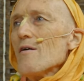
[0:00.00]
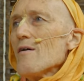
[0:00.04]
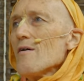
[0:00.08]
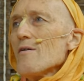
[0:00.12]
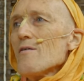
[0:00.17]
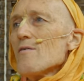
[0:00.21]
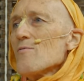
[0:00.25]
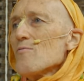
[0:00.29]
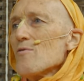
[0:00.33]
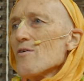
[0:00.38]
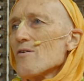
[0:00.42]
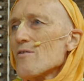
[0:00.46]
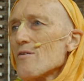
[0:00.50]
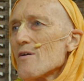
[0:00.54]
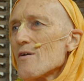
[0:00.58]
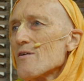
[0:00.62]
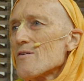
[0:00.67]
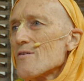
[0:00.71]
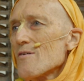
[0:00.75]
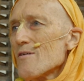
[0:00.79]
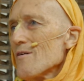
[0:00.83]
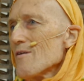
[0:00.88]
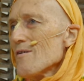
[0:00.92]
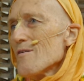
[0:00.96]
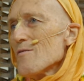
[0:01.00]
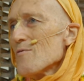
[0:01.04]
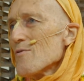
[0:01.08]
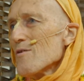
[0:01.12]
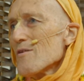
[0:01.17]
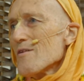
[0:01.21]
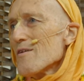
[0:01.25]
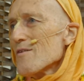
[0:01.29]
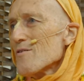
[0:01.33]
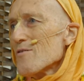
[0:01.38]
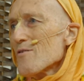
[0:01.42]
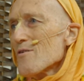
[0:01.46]
don't know what they're, I don't know
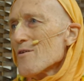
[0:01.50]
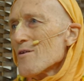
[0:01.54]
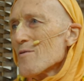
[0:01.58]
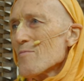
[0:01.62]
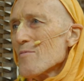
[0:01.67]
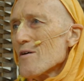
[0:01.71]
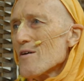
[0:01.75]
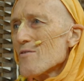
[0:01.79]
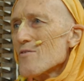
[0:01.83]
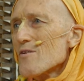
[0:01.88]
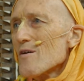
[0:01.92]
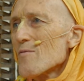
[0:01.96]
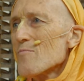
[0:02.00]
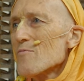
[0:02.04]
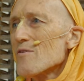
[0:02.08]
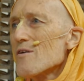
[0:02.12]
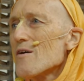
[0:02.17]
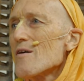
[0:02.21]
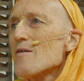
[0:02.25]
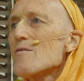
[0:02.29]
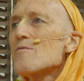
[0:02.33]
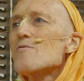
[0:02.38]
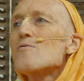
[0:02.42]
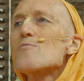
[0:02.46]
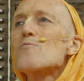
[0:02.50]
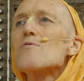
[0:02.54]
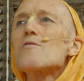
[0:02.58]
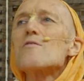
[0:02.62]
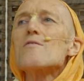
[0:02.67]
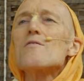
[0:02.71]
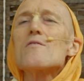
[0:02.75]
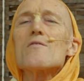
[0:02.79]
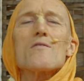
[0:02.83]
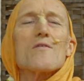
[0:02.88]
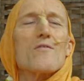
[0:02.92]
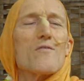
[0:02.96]
what they're talking about sometimes.
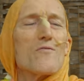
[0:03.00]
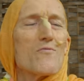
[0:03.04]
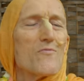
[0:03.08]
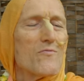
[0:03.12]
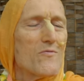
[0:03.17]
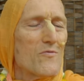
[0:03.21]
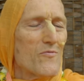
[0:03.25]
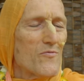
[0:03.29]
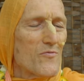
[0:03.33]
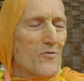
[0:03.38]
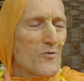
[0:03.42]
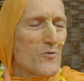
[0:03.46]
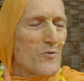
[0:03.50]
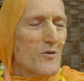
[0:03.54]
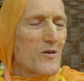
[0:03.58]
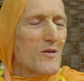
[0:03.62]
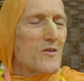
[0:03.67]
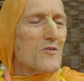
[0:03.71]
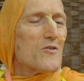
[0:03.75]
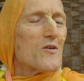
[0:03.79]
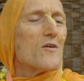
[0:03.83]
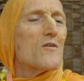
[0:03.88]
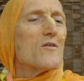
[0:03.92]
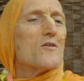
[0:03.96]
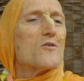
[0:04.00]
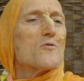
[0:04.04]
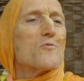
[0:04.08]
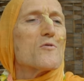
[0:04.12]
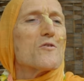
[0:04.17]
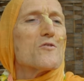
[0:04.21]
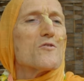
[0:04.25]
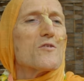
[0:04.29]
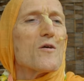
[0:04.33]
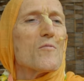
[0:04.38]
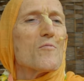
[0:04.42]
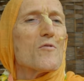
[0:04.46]
With, a few years ago, I was
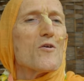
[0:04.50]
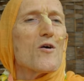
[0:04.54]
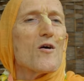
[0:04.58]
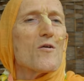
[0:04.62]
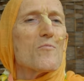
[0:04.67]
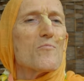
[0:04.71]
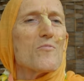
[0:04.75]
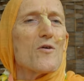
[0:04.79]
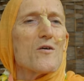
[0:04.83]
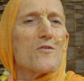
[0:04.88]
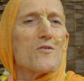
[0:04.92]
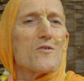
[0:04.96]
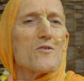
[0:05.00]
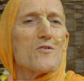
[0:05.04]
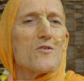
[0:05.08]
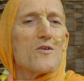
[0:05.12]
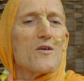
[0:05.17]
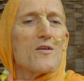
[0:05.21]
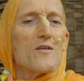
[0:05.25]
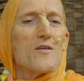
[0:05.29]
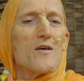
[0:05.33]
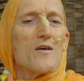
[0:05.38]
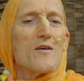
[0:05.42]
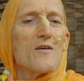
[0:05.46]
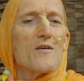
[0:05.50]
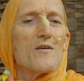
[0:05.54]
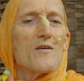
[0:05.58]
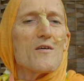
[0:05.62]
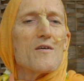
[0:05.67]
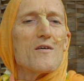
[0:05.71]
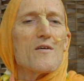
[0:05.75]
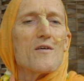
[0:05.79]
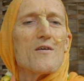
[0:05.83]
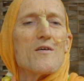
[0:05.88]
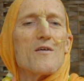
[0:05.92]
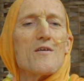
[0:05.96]
with some God brothers and they
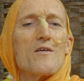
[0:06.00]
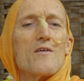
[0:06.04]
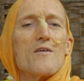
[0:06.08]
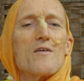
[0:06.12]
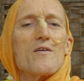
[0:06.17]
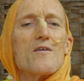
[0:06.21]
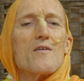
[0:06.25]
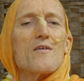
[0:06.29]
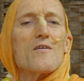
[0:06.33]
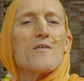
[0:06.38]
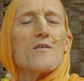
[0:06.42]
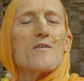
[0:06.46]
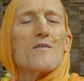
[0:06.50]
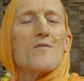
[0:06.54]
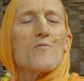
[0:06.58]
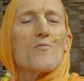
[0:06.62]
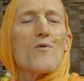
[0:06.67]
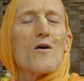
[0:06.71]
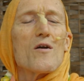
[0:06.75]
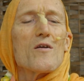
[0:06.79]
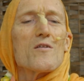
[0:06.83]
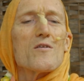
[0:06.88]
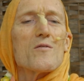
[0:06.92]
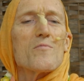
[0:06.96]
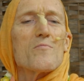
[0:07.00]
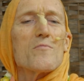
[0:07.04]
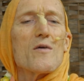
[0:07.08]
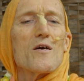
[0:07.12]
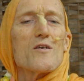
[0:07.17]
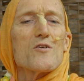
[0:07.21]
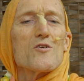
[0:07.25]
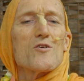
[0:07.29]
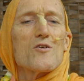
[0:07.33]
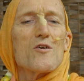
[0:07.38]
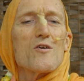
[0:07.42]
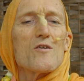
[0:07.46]
one of them
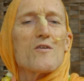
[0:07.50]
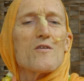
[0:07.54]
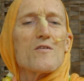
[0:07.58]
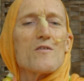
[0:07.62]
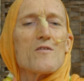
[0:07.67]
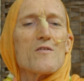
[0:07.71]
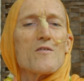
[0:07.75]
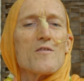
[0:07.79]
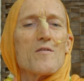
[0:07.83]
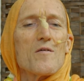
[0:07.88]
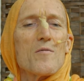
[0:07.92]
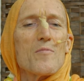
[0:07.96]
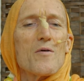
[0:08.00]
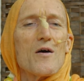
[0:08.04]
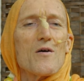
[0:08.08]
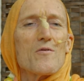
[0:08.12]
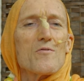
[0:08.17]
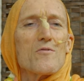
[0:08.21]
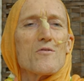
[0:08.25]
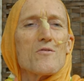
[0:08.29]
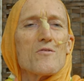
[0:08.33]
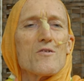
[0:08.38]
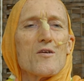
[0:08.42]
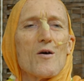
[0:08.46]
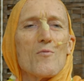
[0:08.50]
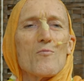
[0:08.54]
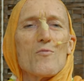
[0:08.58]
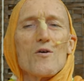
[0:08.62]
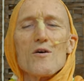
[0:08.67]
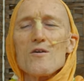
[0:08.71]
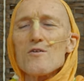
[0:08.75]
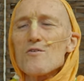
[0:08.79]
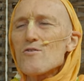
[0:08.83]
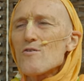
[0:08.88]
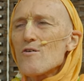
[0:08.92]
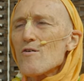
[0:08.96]
mentioned about
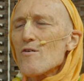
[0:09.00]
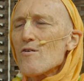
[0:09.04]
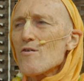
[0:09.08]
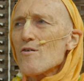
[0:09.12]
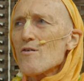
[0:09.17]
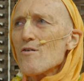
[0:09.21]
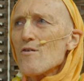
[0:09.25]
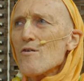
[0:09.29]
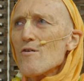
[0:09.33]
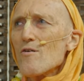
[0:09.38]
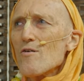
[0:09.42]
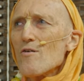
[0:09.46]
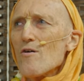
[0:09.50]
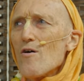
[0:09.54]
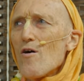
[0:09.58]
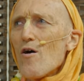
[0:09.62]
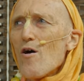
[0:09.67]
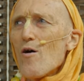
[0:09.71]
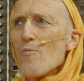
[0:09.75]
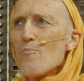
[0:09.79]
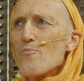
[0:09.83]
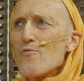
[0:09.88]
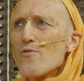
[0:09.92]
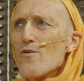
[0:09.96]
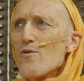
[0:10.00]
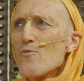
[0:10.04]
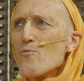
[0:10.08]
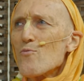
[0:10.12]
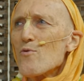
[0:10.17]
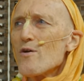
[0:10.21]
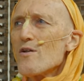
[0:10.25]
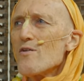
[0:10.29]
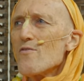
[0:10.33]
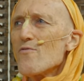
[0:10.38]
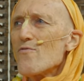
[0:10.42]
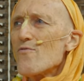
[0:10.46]
someone's Oprah
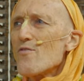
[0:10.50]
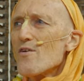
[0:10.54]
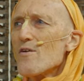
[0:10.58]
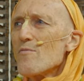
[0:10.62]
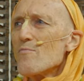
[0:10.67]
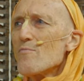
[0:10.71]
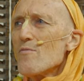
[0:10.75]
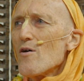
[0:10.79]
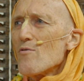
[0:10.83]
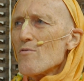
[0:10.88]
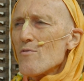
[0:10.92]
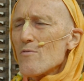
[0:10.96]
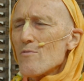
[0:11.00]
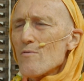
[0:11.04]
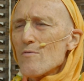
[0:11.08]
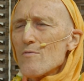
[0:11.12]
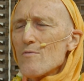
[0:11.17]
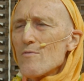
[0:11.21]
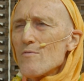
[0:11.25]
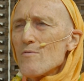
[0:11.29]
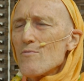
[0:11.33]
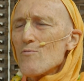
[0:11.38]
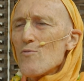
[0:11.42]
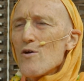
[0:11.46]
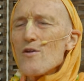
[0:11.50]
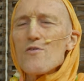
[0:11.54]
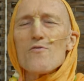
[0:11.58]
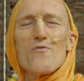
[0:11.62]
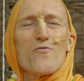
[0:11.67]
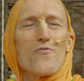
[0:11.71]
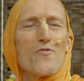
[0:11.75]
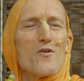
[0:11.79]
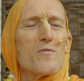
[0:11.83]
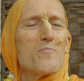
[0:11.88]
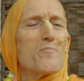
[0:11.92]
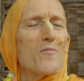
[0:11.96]
Winfrey, mo-
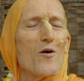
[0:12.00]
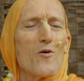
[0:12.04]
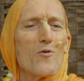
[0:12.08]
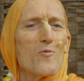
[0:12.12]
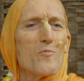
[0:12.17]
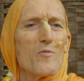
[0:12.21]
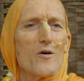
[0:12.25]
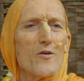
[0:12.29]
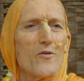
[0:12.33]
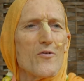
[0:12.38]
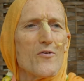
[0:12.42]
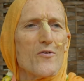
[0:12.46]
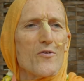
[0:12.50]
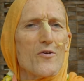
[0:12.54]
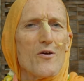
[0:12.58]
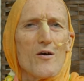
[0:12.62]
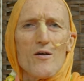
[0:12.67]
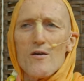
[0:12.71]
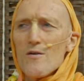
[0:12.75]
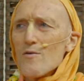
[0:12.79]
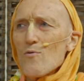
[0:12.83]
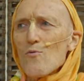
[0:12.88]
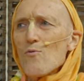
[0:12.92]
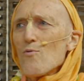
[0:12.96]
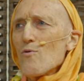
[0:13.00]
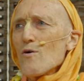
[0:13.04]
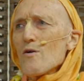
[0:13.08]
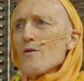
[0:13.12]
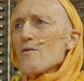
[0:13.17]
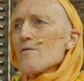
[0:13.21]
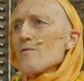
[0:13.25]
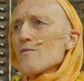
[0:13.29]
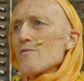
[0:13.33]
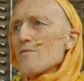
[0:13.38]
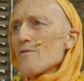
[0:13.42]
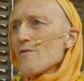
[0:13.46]
Winfrey moment. I don't know what
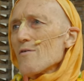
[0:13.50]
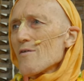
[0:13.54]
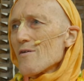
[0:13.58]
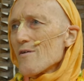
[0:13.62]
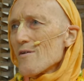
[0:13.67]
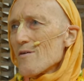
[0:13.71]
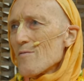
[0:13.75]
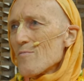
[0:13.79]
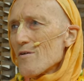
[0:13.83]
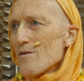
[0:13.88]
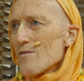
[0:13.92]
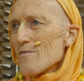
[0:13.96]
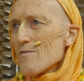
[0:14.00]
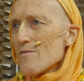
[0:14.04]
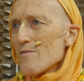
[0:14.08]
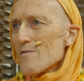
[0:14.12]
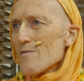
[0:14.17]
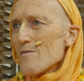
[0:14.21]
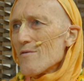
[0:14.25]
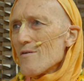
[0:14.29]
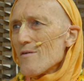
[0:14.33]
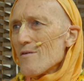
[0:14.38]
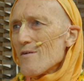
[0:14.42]
are you talking about. Mm.